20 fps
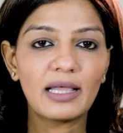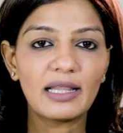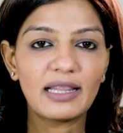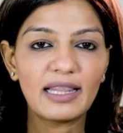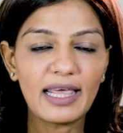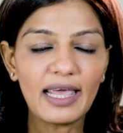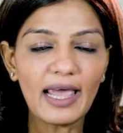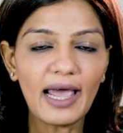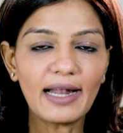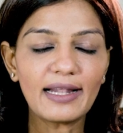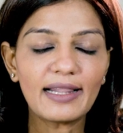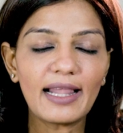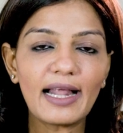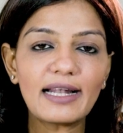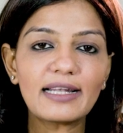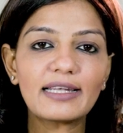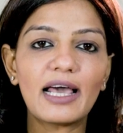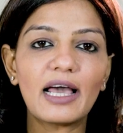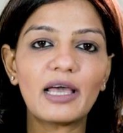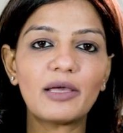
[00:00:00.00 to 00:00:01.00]
they at
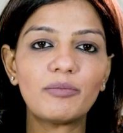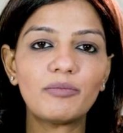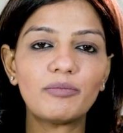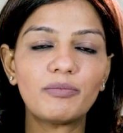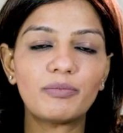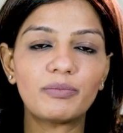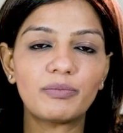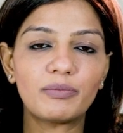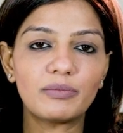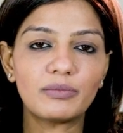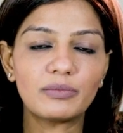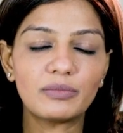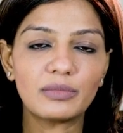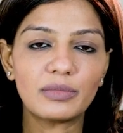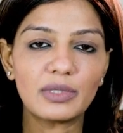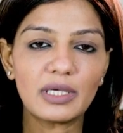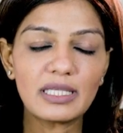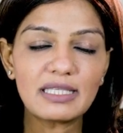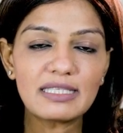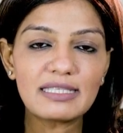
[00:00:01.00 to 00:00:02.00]
that time
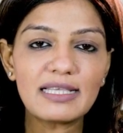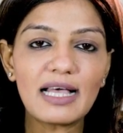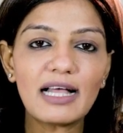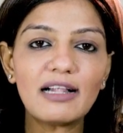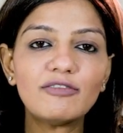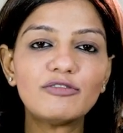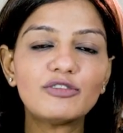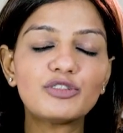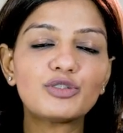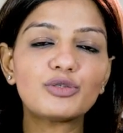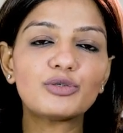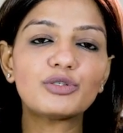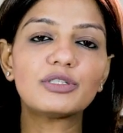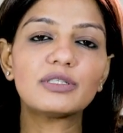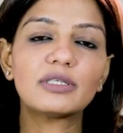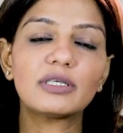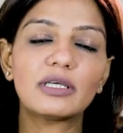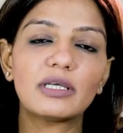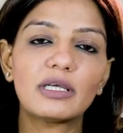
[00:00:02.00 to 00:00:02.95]
itself should